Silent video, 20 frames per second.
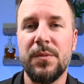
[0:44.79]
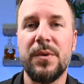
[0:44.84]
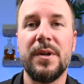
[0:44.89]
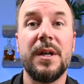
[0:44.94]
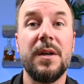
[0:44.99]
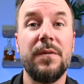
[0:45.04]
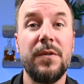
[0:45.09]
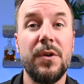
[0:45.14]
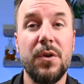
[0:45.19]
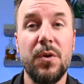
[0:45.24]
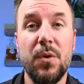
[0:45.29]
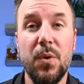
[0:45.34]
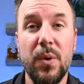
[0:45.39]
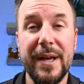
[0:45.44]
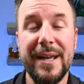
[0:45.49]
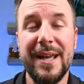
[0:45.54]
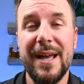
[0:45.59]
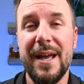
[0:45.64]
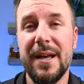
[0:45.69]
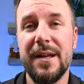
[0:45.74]
I want to give you a
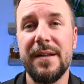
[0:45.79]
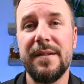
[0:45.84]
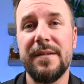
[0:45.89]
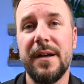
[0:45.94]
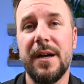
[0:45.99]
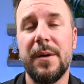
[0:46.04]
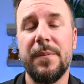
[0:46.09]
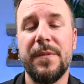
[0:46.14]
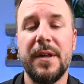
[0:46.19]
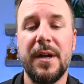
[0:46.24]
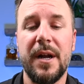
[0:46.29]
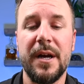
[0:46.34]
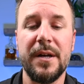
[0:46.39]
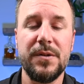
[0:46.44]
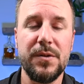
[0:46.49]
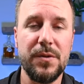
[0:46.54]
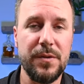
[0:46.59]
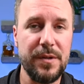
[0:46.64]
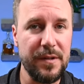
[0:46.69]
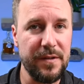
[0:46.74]
quick heads up that I
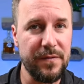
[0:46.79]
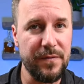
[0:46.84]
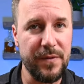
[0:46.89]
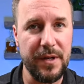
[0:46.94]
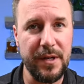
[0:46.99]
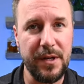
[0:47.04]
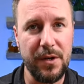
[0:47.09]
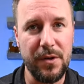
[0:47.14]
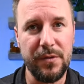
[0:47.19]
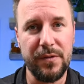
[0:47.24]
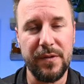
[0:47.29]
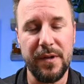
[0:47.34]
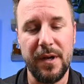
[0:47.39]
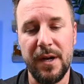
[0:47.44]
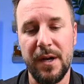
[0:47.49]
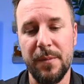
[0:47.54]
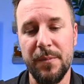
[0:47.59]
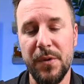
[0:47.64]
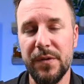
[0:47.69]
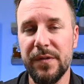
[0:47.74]
do these videos
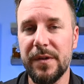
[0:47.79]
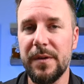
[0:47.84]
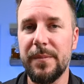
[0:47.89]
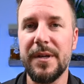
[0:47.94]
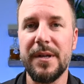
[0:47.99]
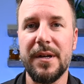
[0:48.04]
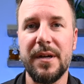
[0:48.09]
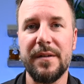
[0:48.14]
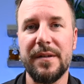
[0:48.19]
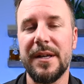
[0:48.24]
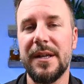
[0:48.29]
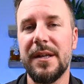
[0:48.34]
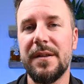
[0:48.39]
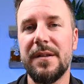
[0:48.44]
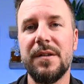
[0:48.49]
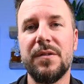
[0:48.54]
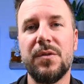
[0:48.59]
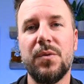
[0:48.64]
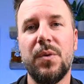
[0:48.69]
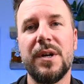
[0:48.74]
mostly because I get
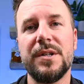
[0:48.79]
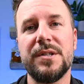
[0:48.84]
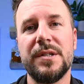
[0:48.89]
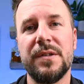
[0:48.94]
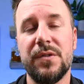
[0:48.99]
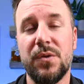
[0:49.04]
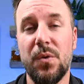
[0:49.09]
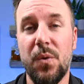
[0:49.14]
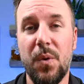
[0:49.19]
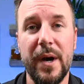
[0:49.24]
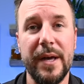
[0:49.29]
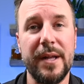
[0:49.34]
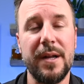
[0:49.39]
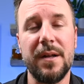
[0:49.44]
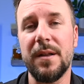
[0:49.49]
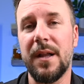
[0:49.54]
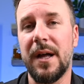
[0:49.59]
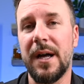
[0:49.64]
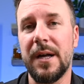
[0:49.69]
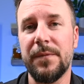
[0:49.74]
these questions quite
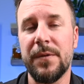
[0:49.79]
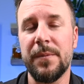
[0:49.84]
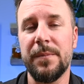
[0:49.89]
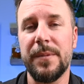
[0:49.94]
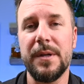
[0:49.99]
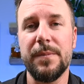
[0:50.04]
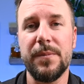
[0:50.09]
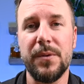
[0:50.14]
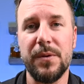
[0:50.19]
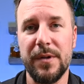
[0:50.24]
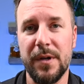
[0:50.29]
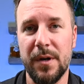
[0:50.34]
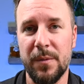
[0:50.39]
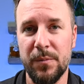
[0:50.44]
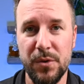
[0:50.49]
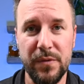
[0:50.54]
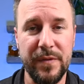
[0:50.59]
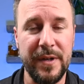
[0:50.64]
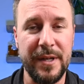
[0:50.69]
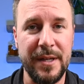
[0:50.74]
a lot from people that are
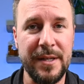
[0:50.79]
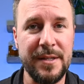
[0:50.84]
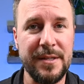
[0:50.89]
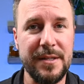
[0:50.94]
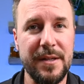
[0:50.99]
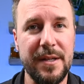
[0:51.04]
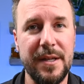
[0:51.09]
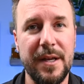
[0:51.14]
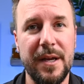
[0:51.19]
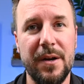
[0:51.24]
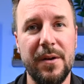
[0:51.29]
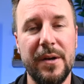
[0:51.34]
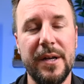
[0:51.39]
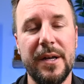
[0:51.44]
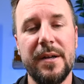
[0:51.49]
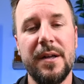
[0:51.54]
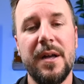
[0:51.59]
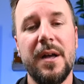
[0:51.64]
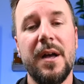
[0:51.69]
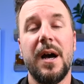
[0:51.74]
moving into the
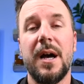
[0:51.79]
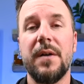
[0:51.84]
area.